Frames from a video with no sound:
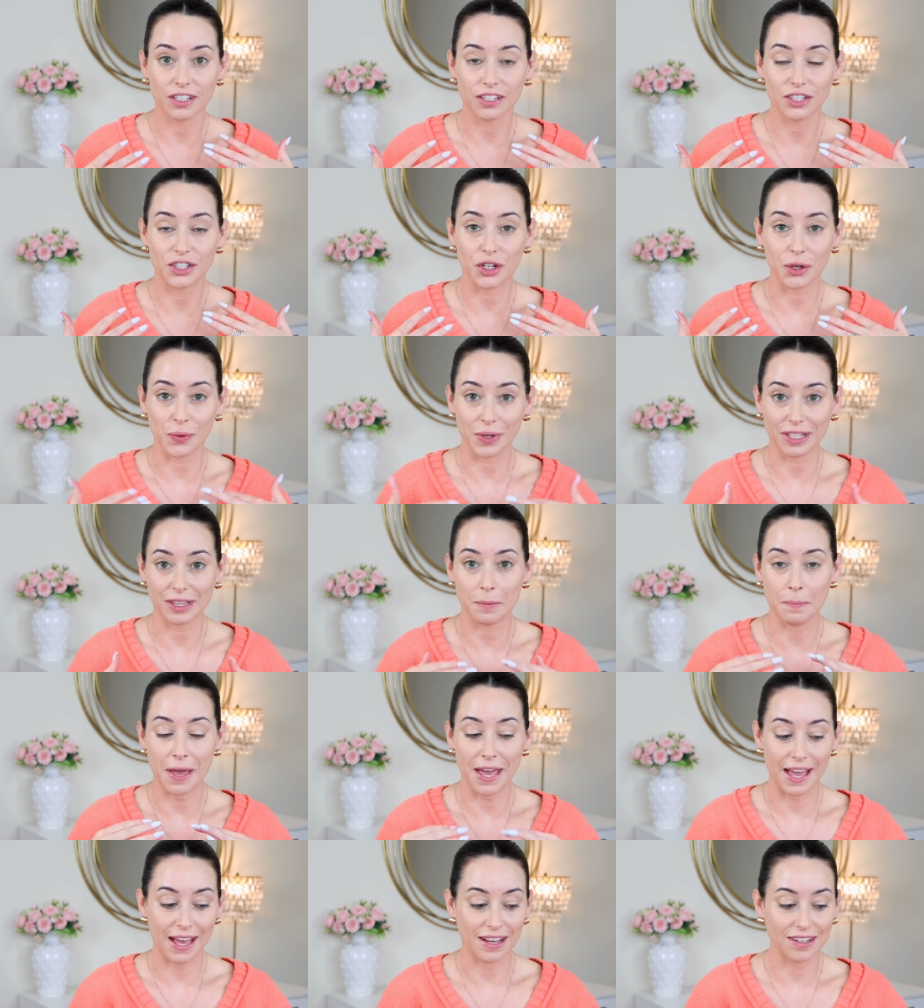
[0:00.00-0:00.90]
doing the
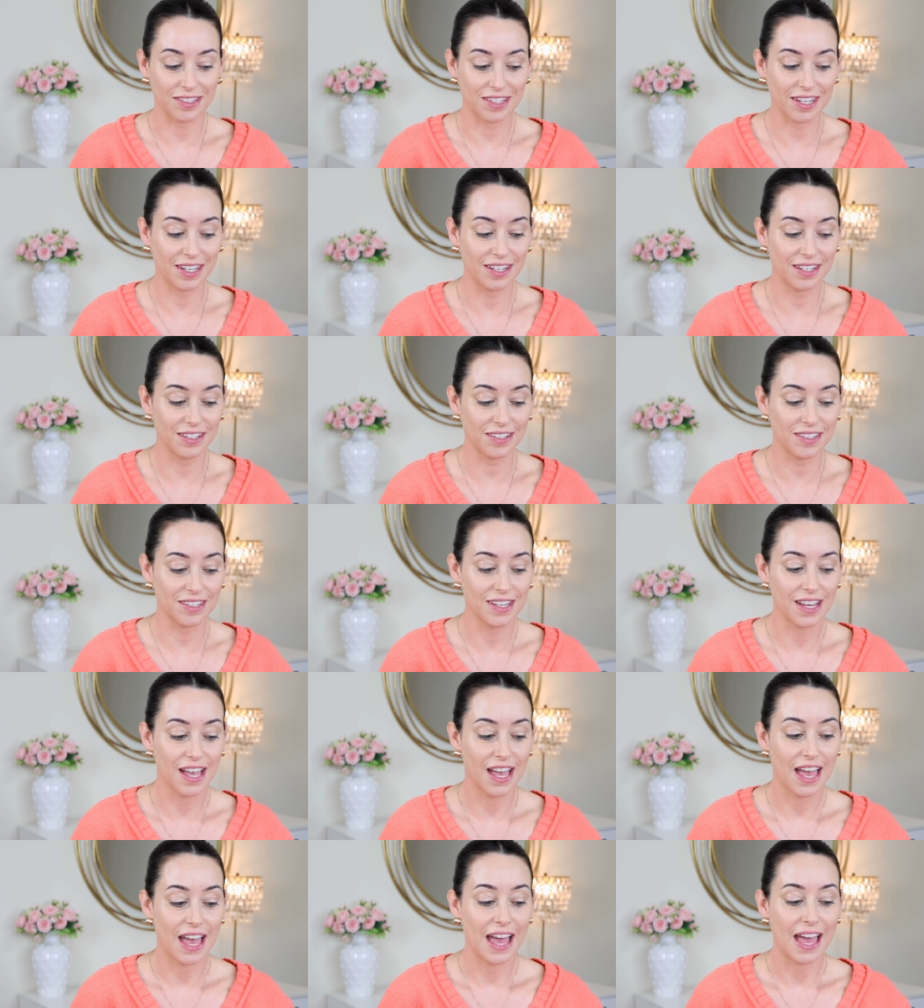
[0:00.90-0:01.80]
passes
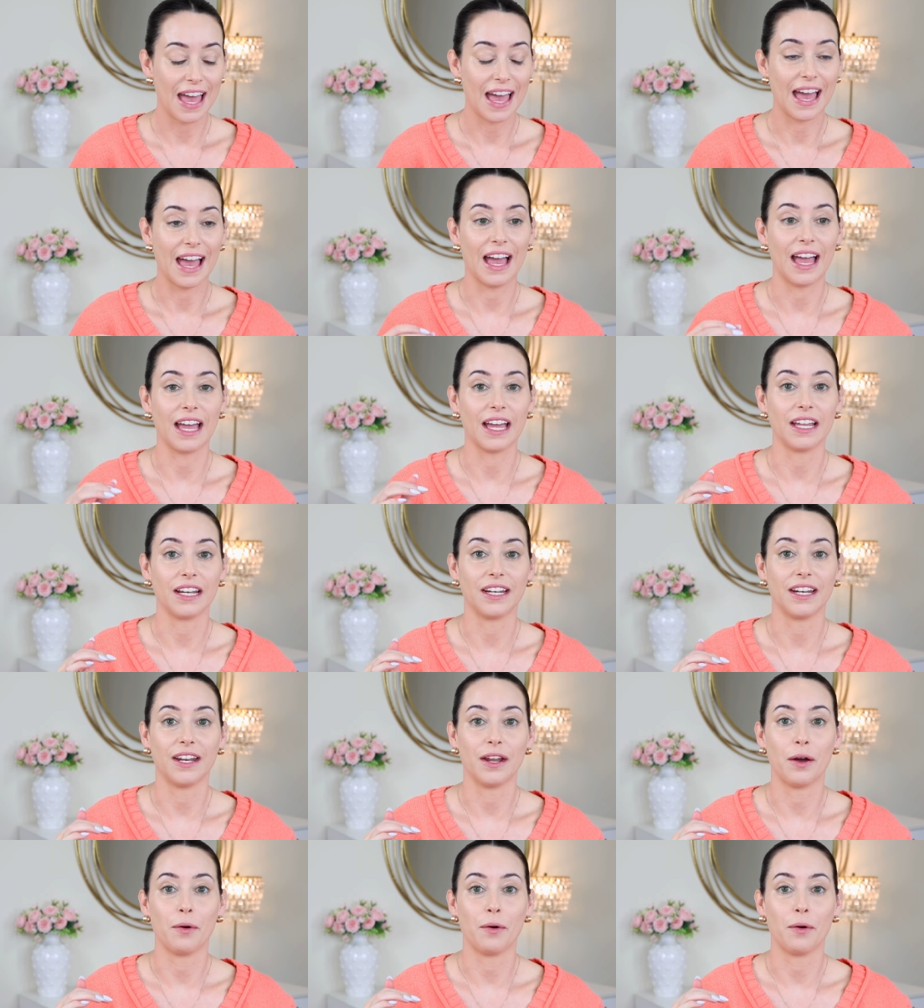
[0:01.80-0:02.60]
and